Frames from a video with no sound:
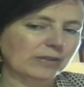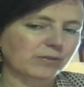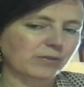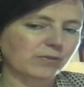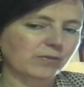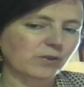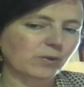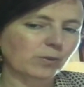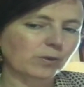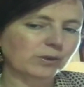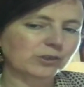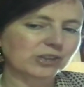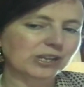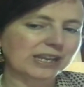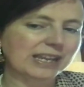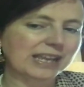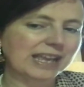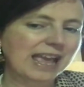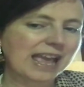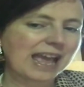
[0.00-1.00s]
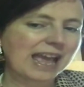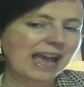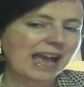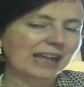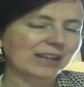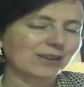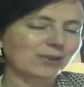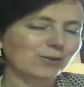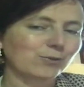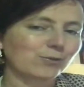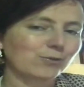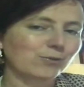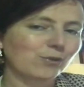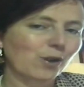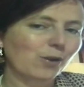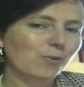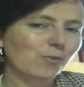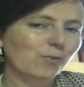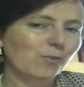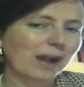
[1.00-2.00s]
So if you're watching and you
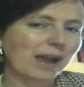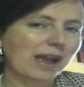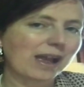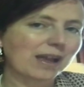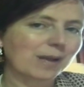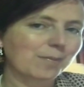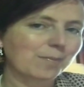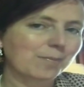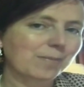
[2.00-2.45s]
don't wear